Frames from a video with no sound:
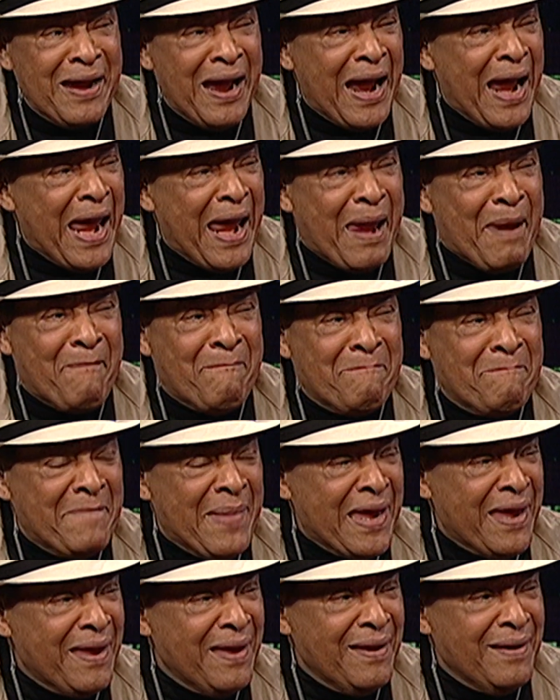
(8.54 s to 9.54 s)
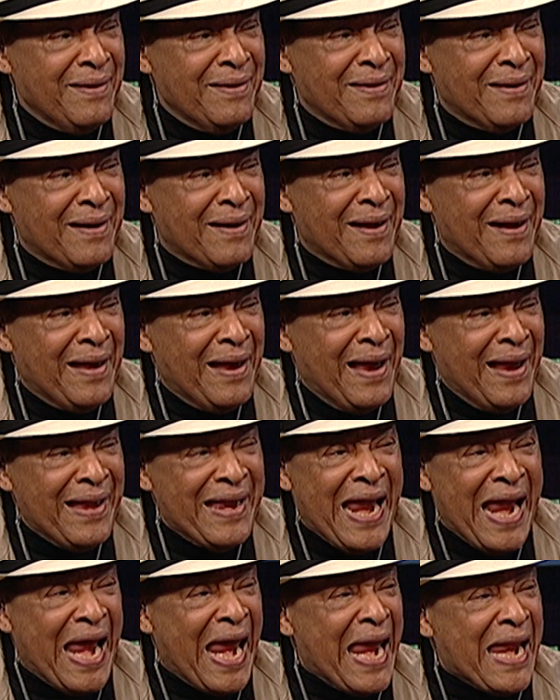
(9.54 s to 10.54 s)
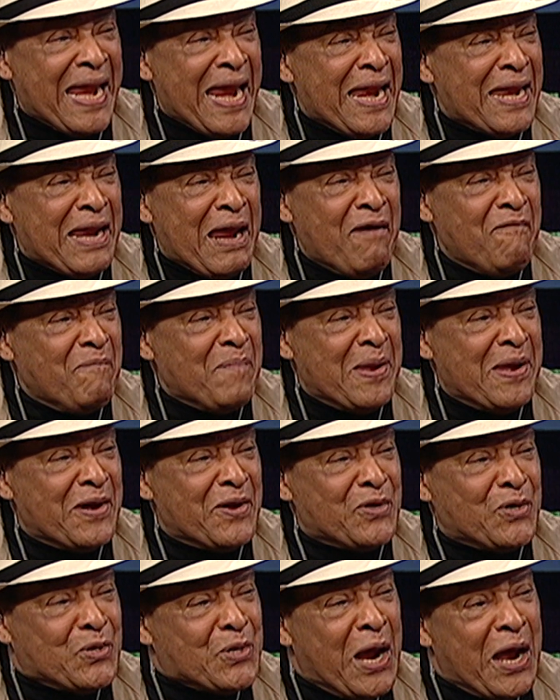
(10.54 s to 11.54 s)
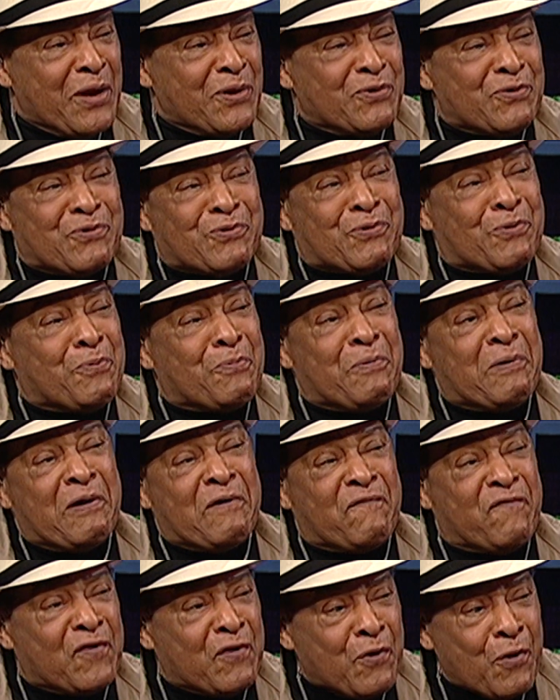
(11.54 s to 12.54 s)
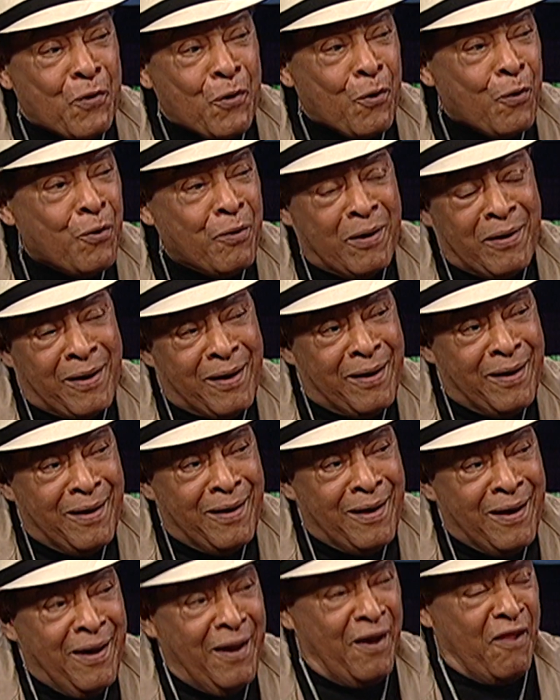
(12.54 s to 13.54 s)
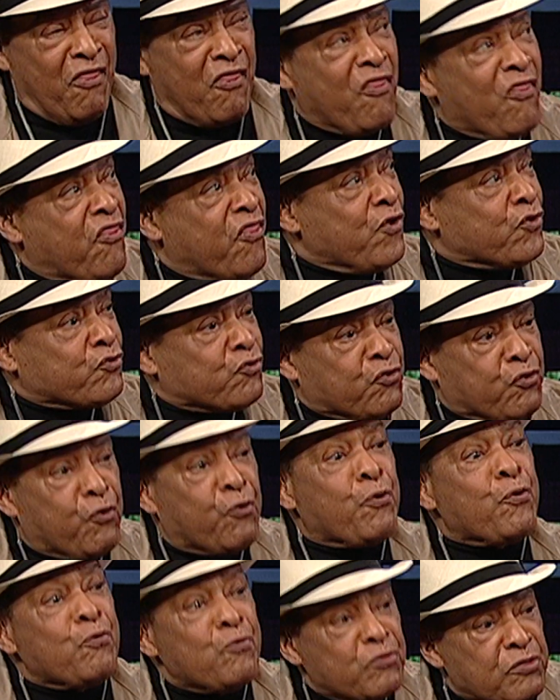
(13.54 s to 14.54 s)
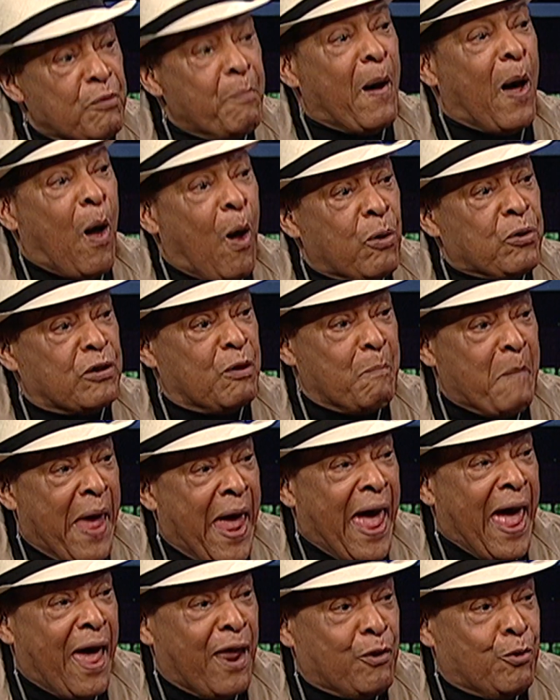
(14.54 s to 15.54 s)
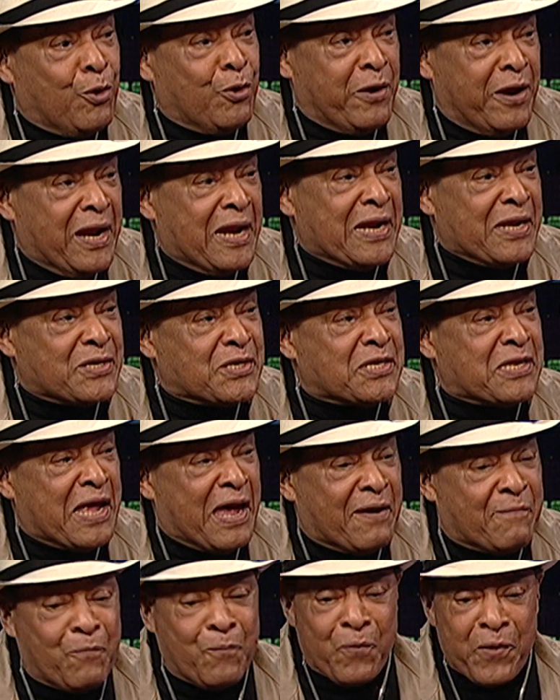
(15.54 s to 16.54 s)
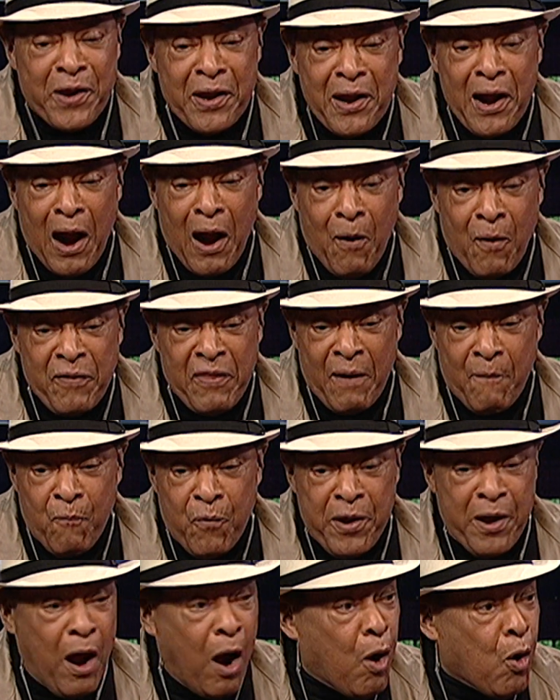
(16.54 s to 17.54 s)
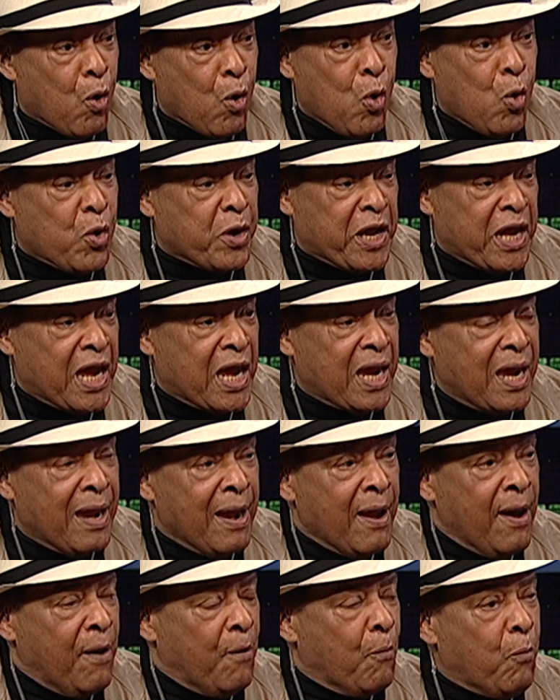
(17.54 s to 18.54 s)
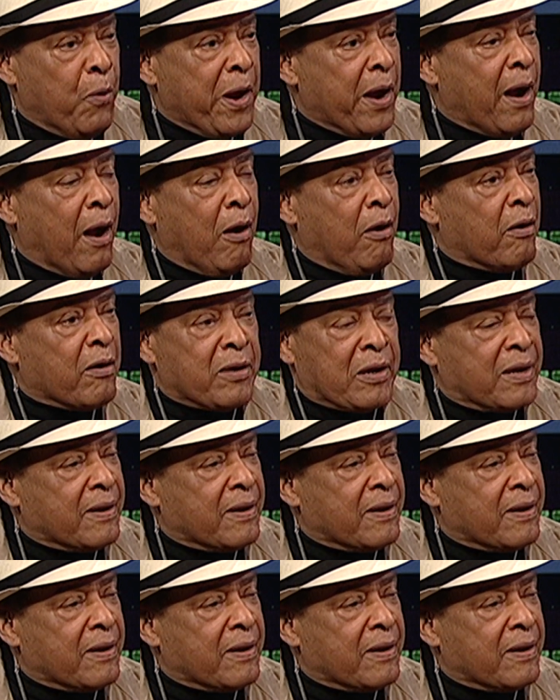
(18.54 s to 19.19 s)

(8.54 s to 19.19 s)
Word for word: Hey, man, it gave me a chance to review the truth about the matter, and is that we are okay. We are.